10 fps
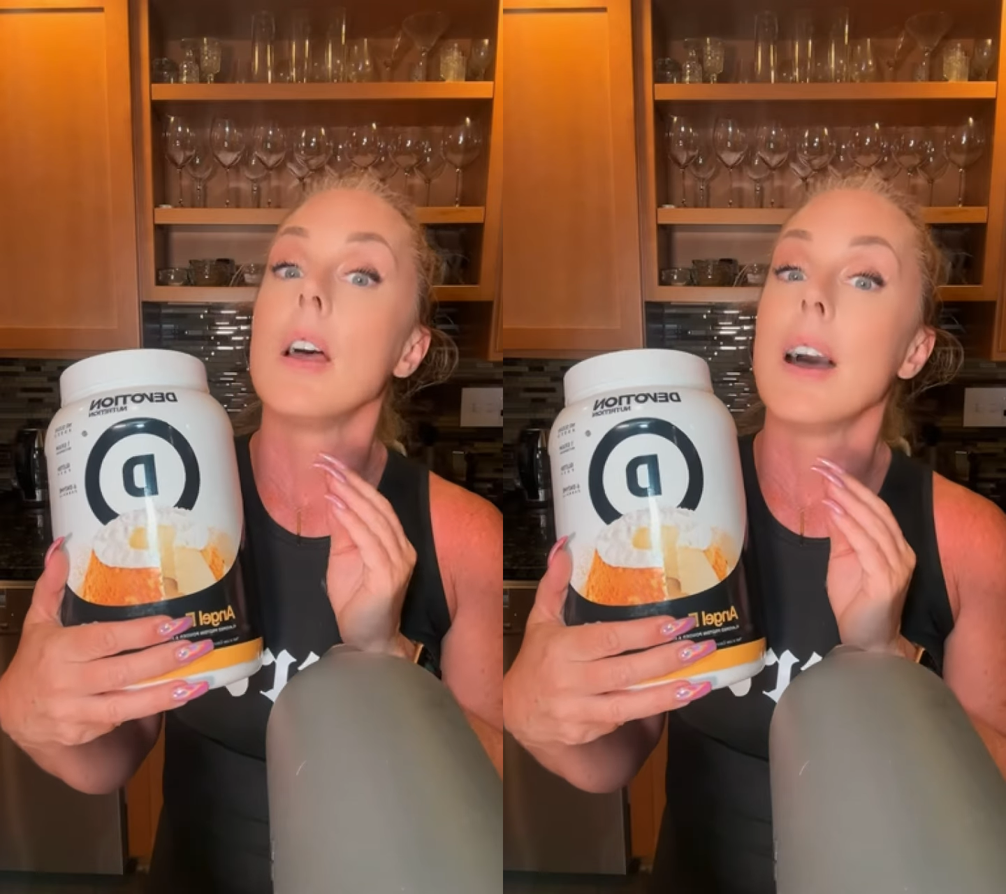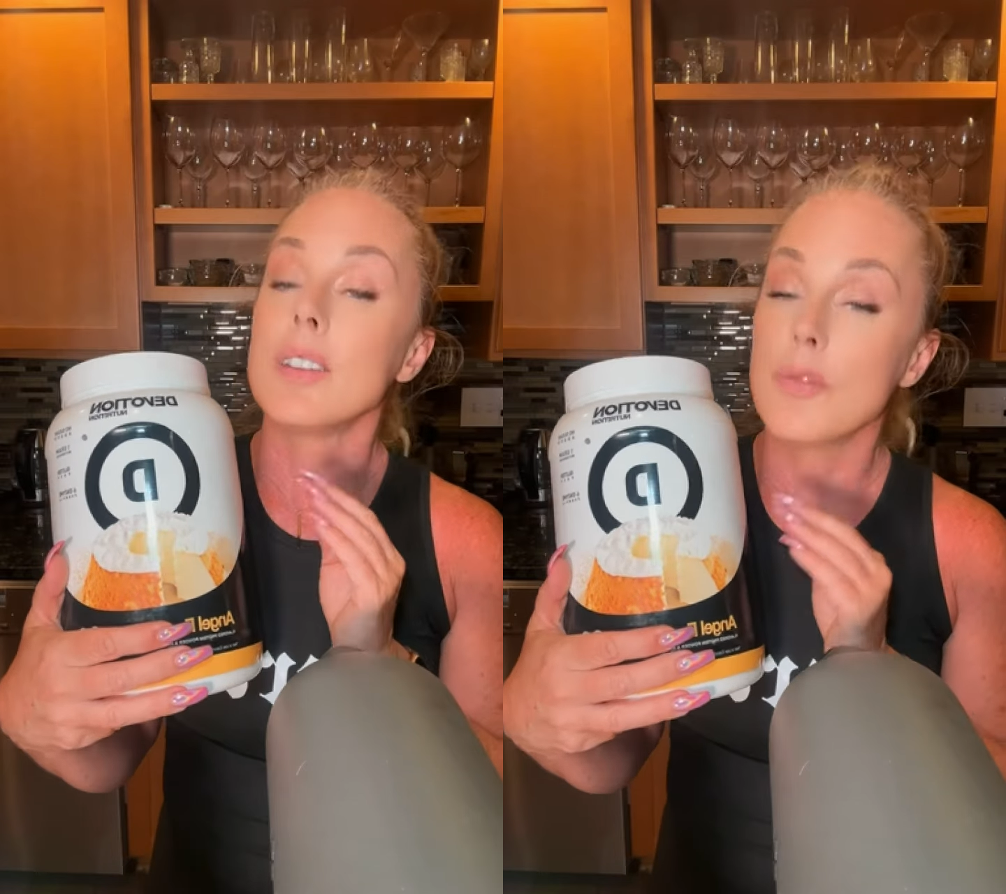
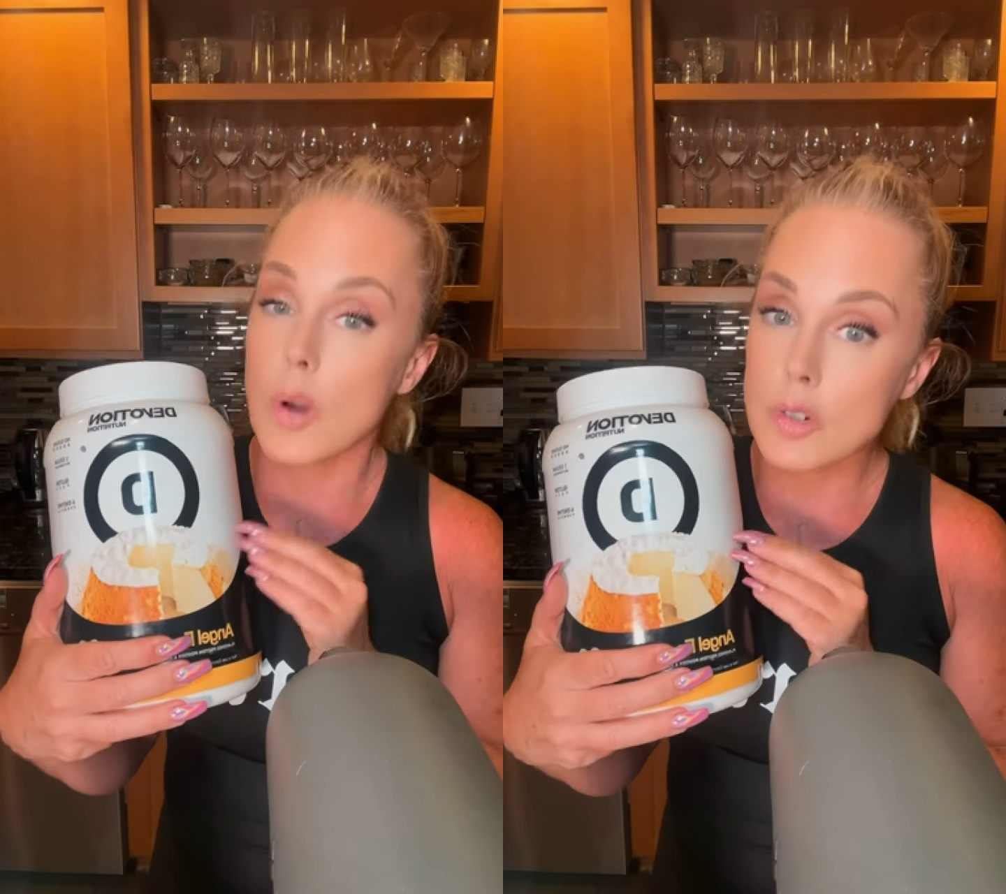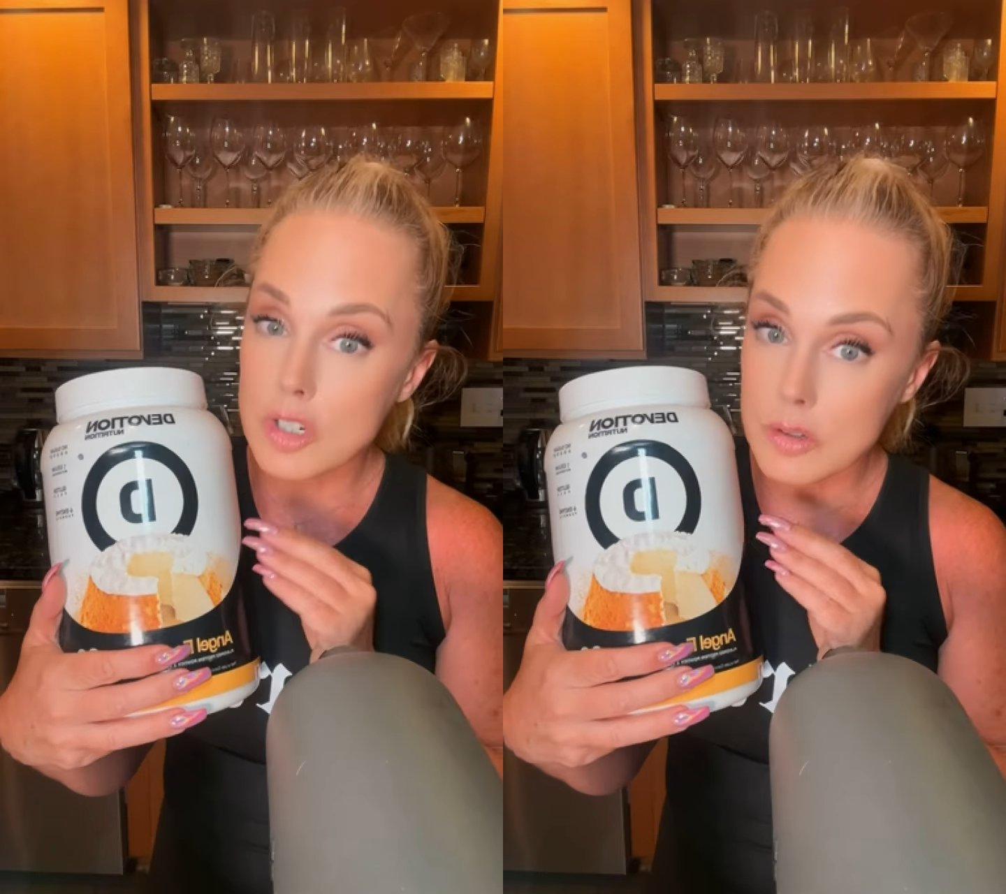
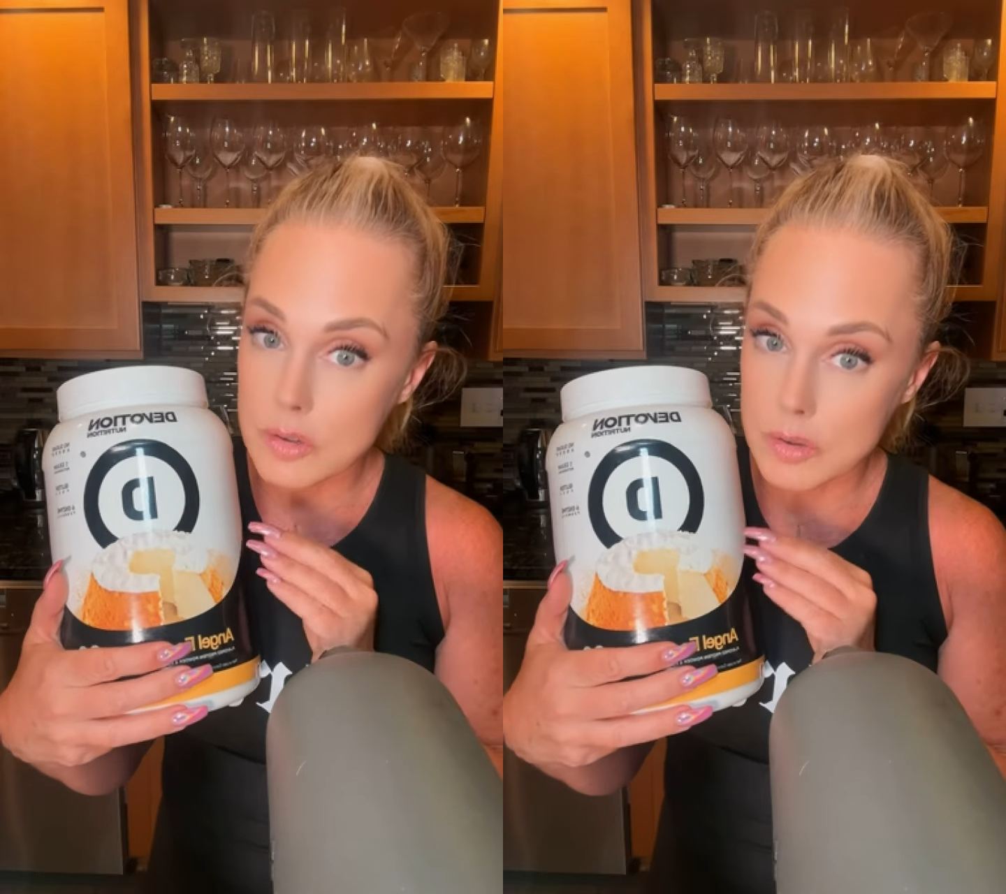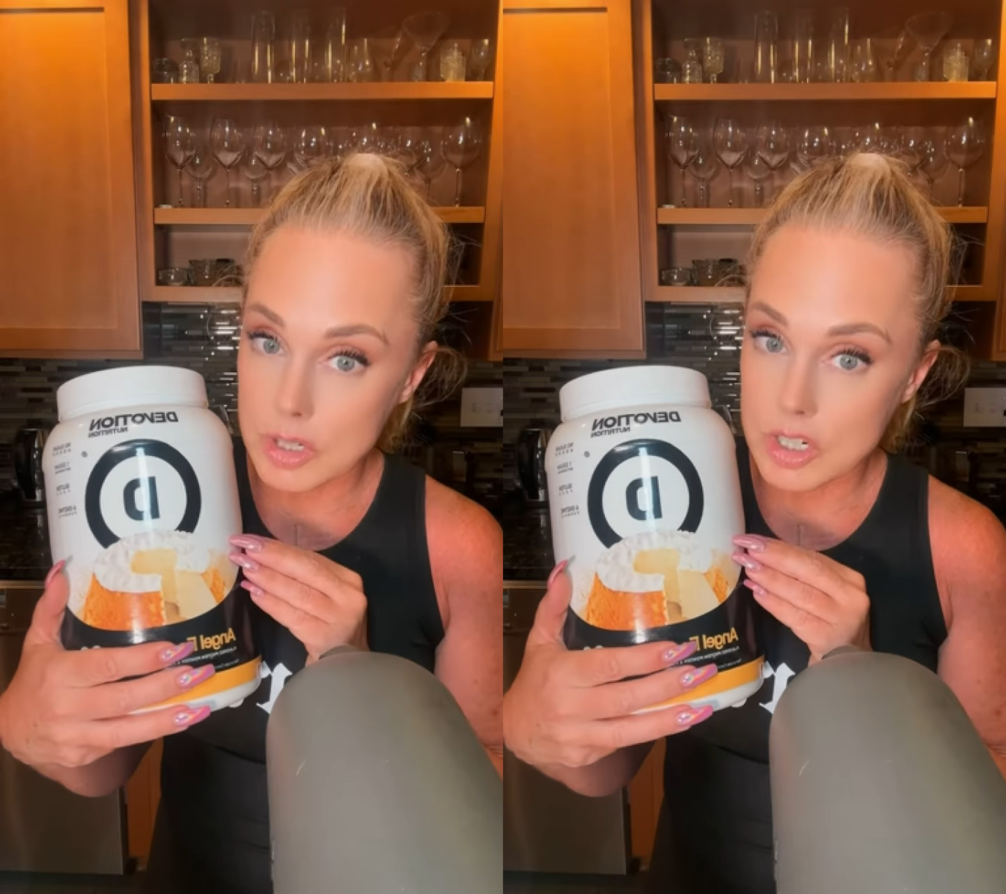Devotion
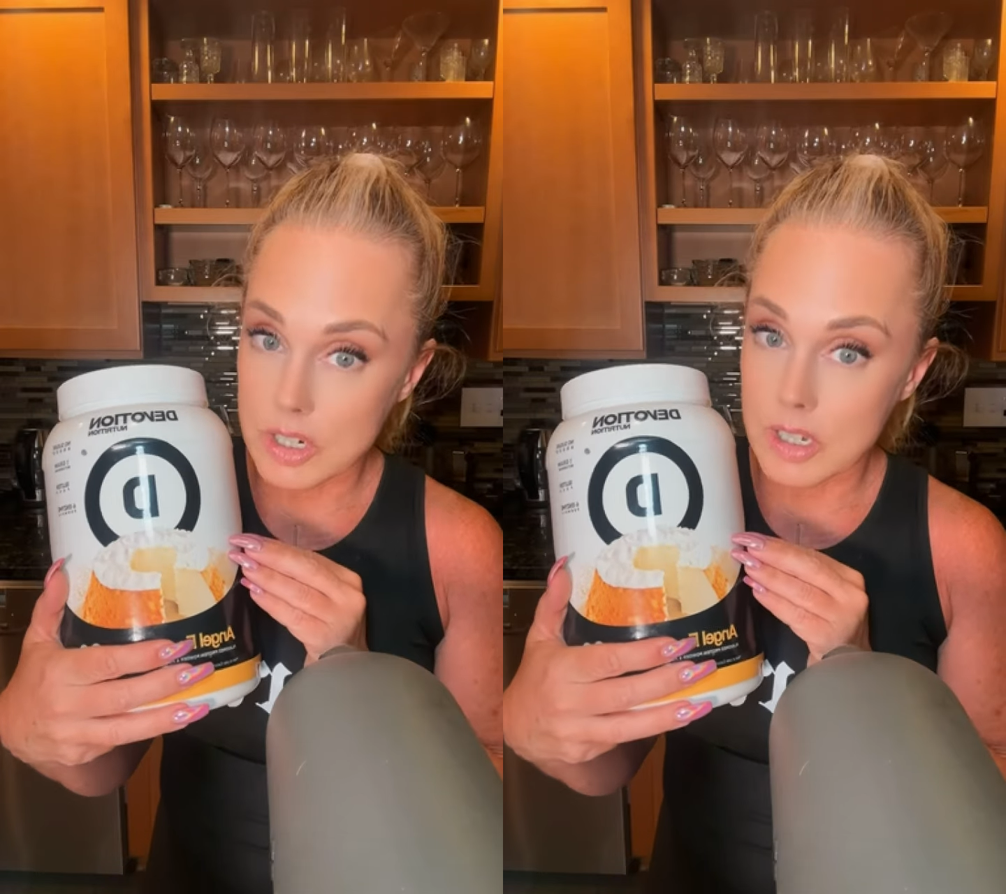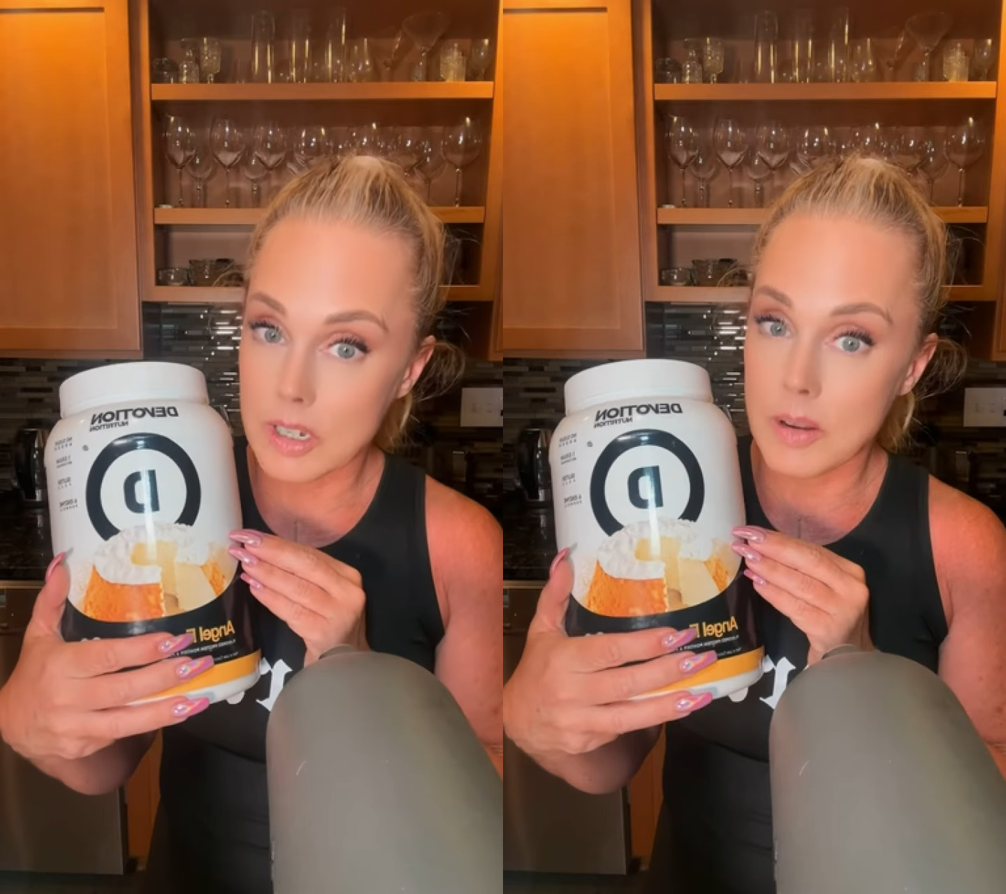
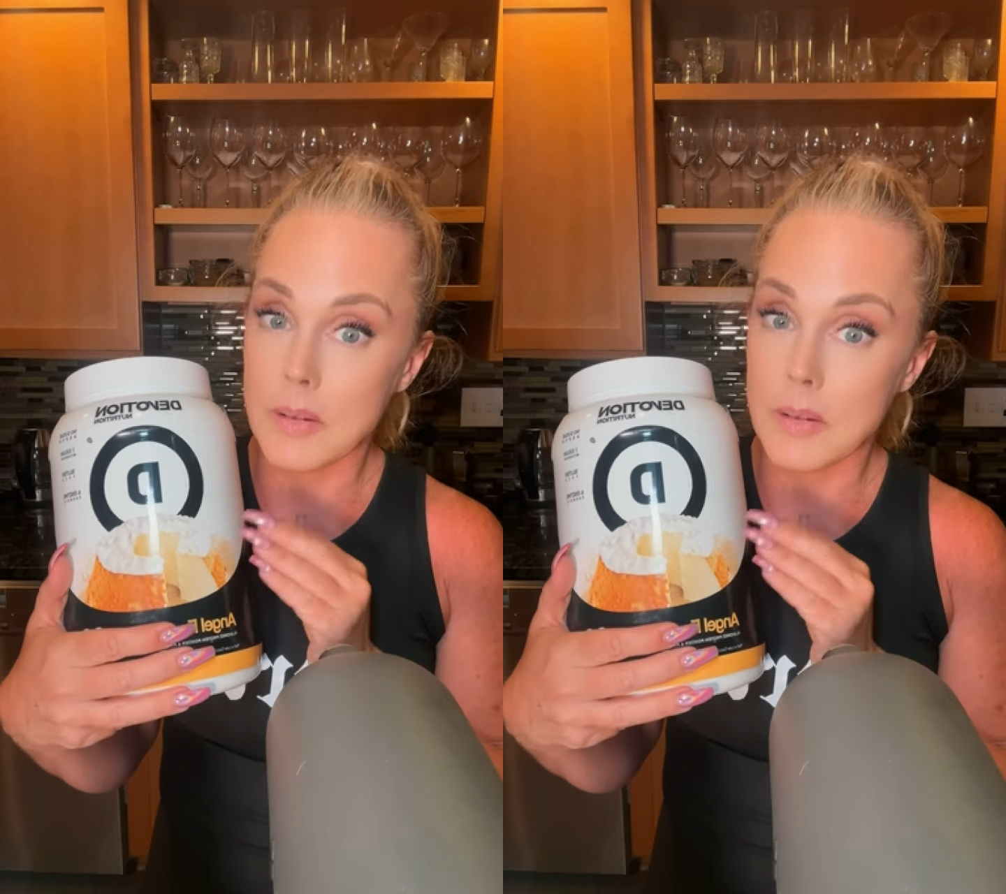Nutrition